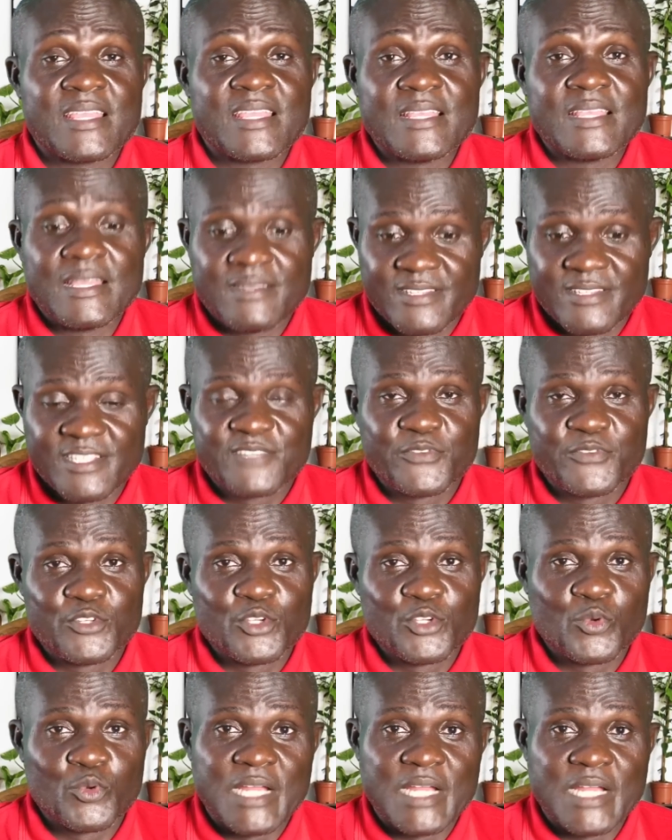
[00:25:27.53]
this video
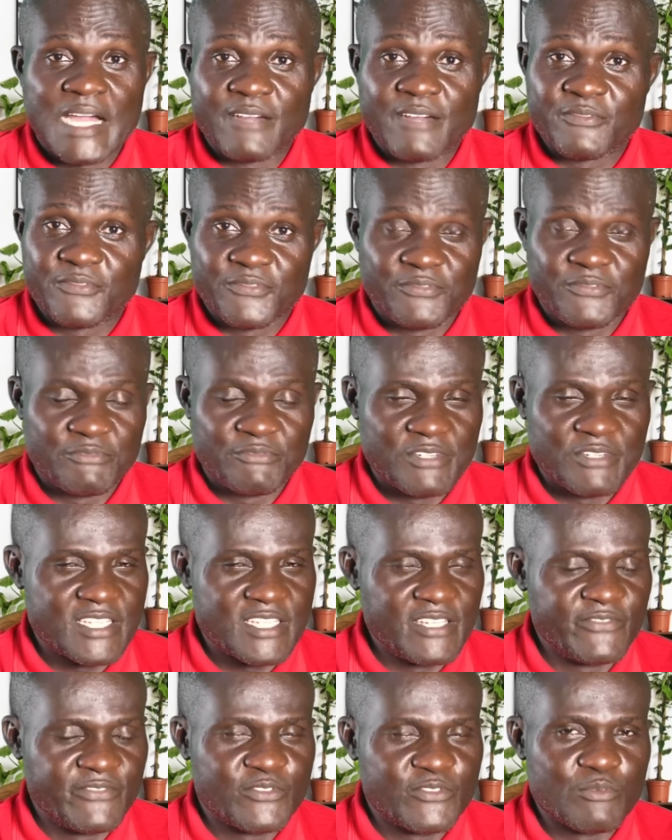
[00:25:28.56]
would have
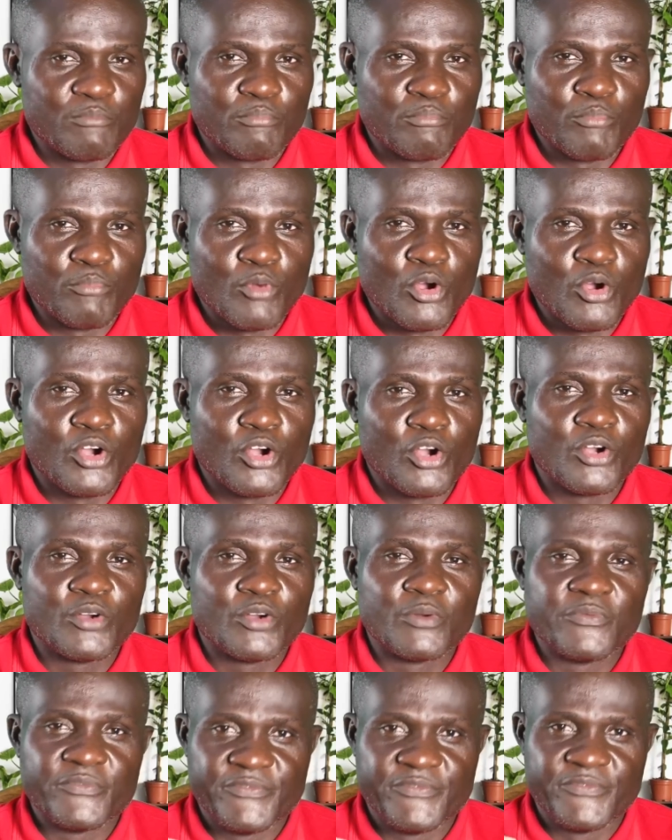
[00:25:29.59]
received more
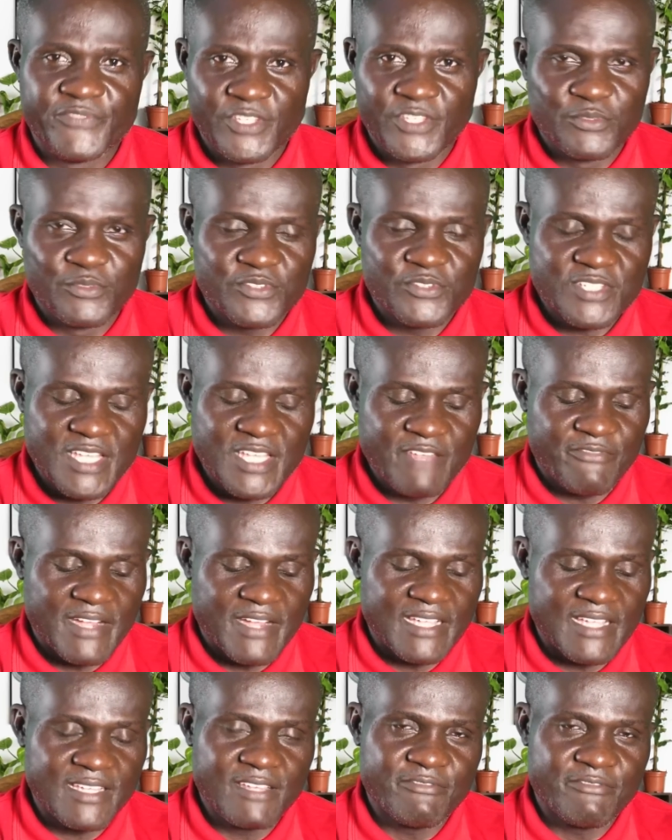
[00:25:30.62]
views if I
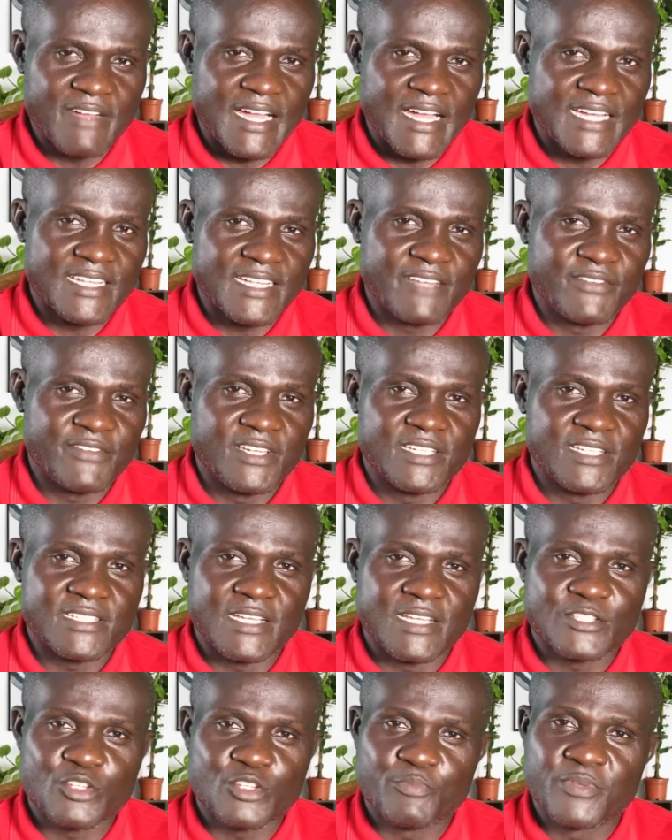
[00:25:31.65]
had given it a
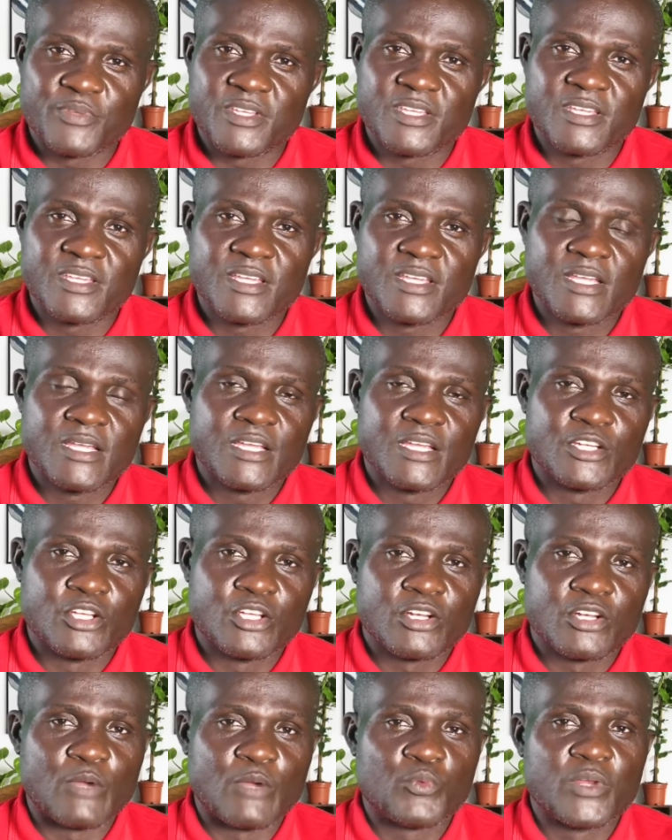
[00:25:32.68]
topic,
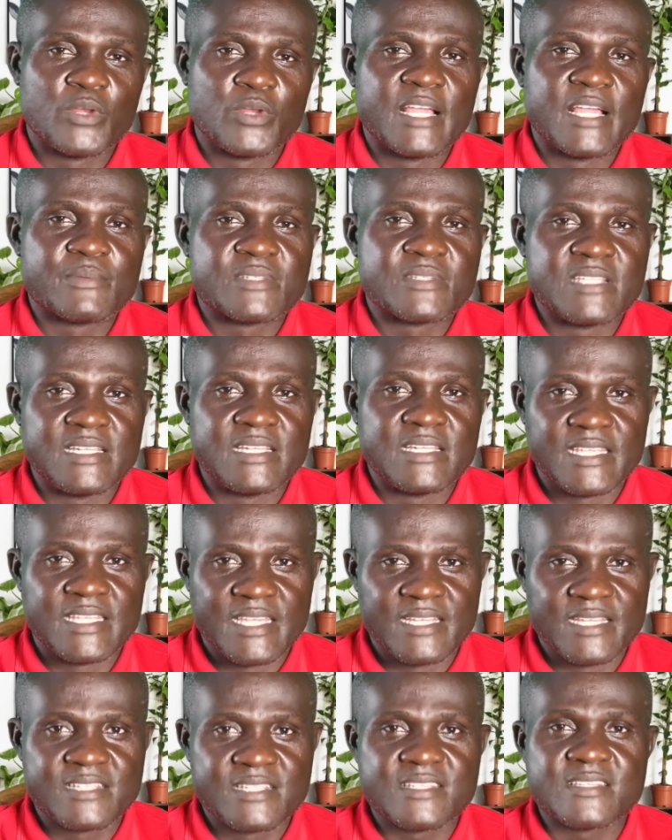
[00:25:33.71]
Duncan Williams
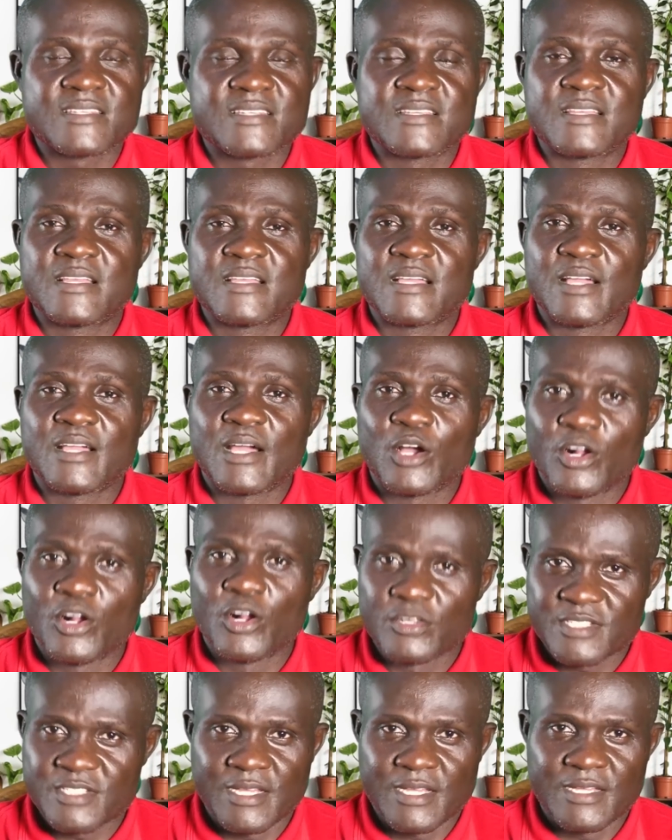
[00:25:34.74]
dedicates altar